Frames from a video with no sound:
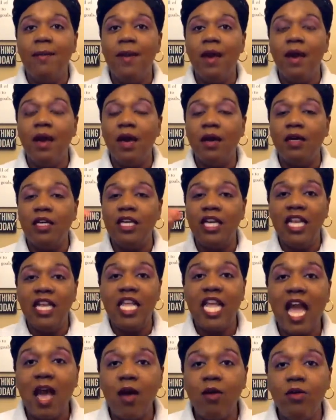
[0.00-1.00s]
uh, getting
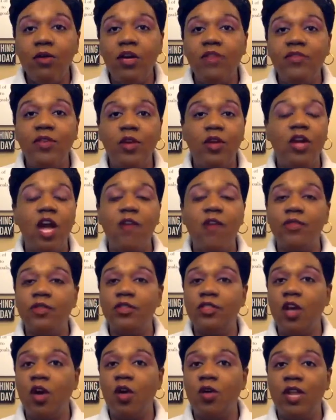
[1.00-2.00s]
out of your comfort
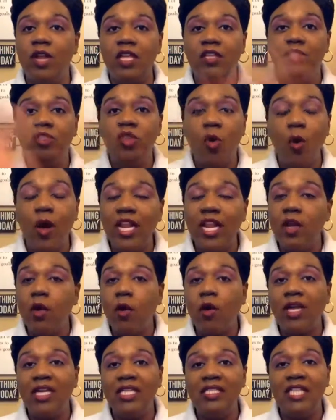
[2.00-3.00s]
zone and joining
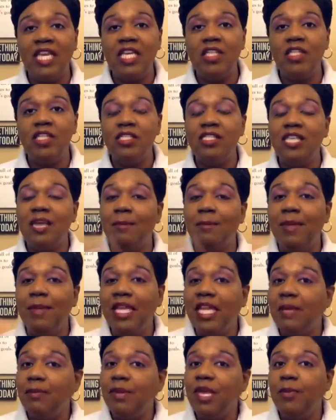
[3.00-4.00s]
organizations and
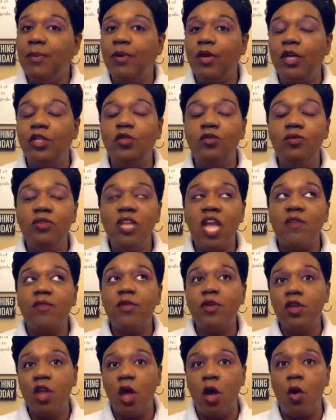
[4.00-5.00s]
meeting people because you
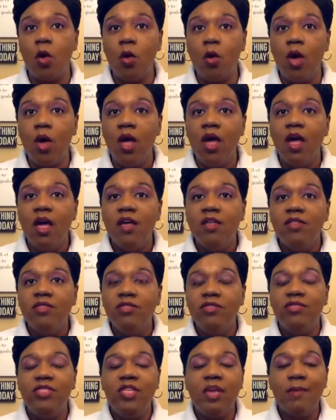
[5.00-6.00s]
never know
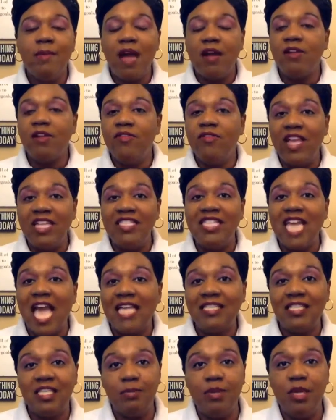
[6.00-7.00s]
the amount of
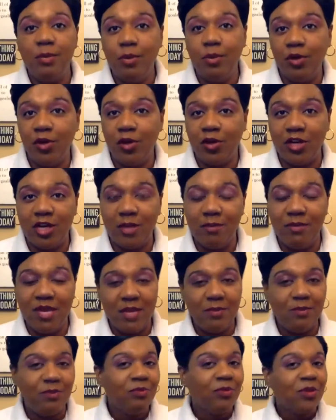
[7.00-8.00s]
fantastic people you're going to meet.
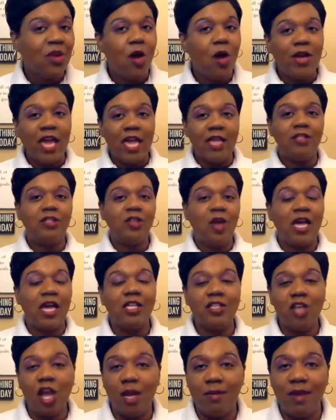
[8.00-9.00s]
Okay, so I could
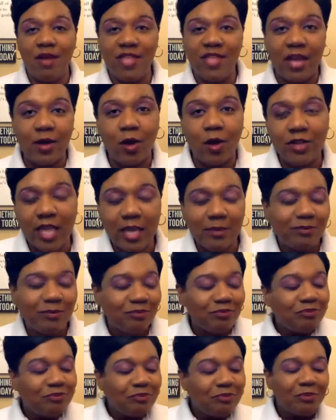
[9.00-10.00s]
talk about that all day.
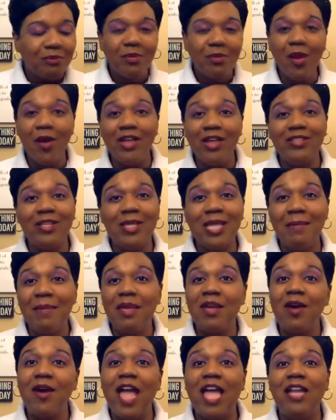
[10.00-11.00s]
All right, so let me
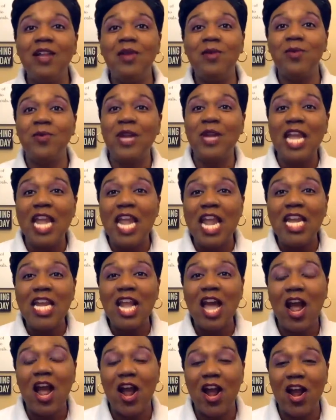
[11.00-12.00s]
go ahead and read
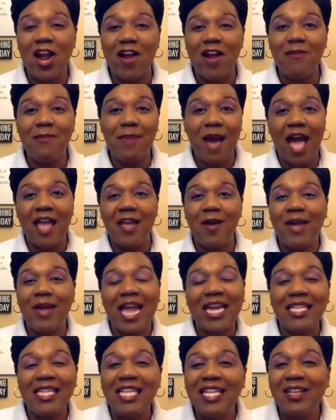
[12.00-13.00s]
her bio.
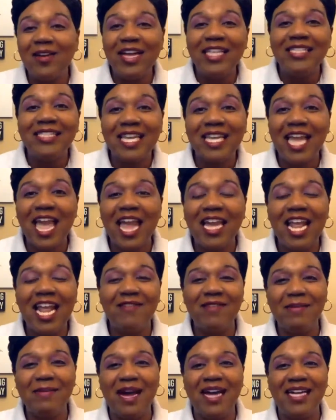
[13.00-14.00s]
Catalina, go ahead and say hey to
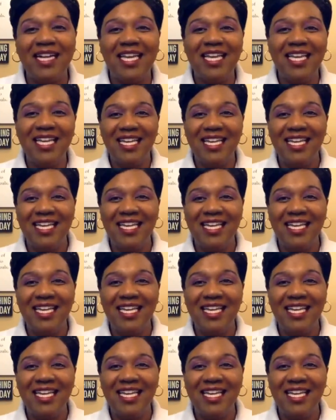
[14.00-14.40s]
everybody.